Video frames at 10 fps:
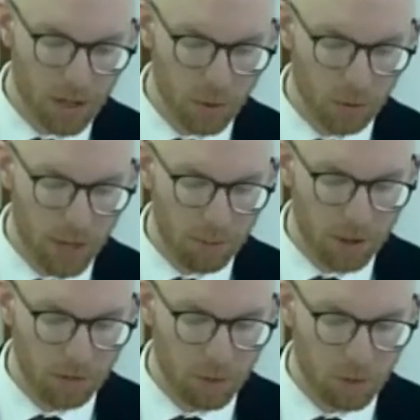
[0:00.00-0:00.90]
You will make
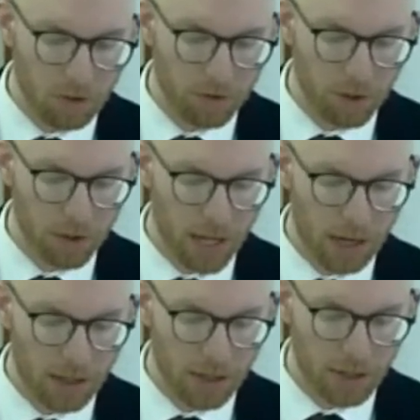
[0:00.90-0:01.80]
me full of your
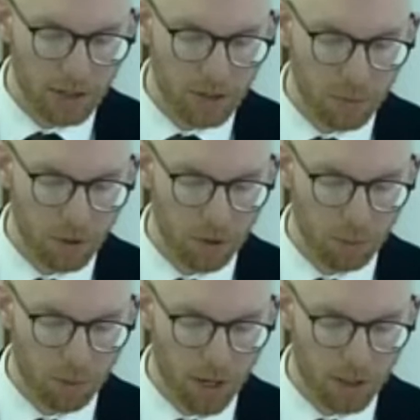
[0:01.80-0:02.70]
gladness with
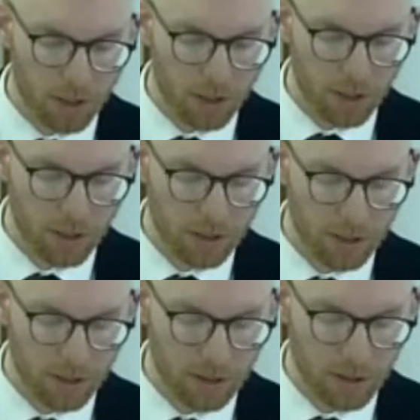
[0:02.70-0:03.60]
your presence.
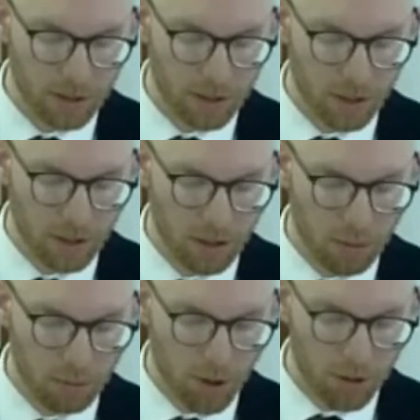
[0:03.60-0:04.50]

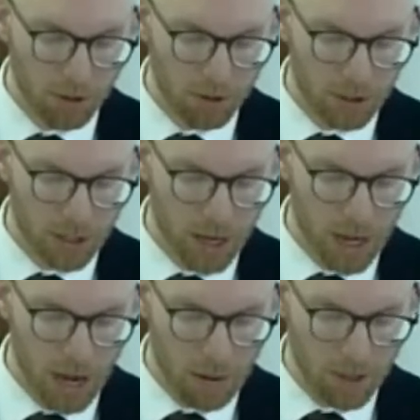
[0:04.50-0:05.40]
Brothers,
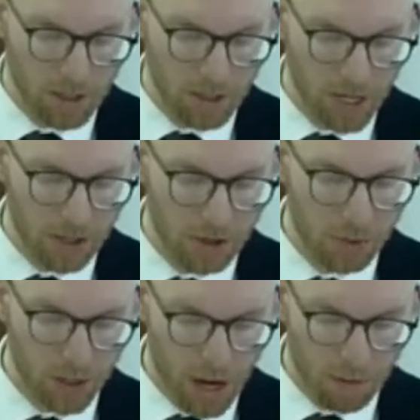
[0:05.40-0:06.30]
I may say to
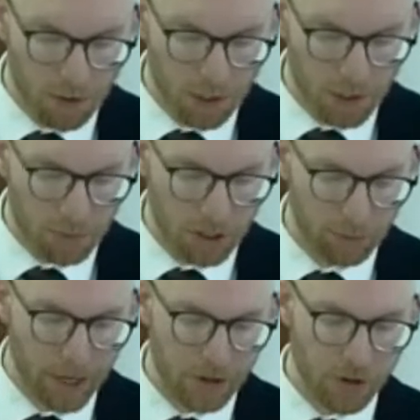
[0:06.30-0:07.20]
you with confidence
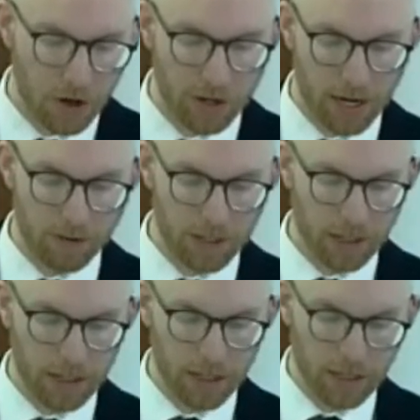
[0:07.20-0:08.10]
about the patriarch
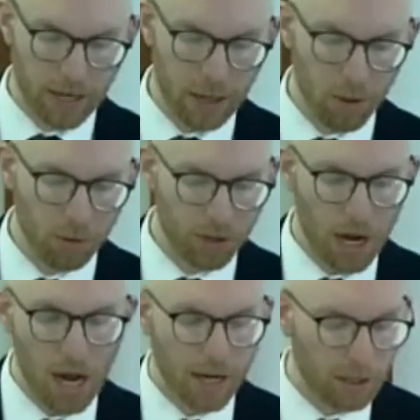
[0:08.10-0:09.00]
David that he both
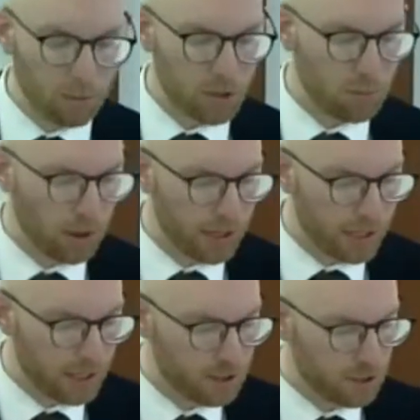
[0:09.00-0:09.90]
died and was
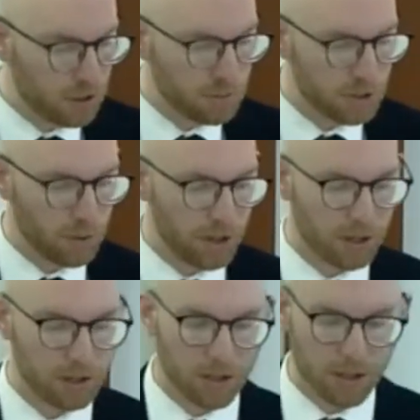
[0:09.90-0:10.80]
buried, and his tomb is
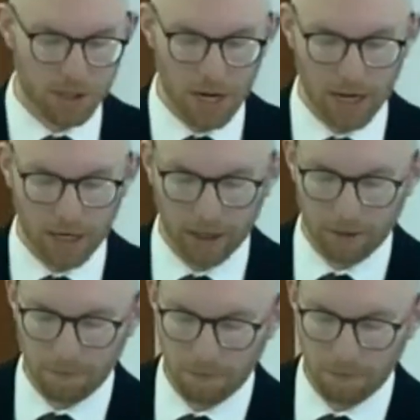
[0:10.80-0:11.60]
with us to this day.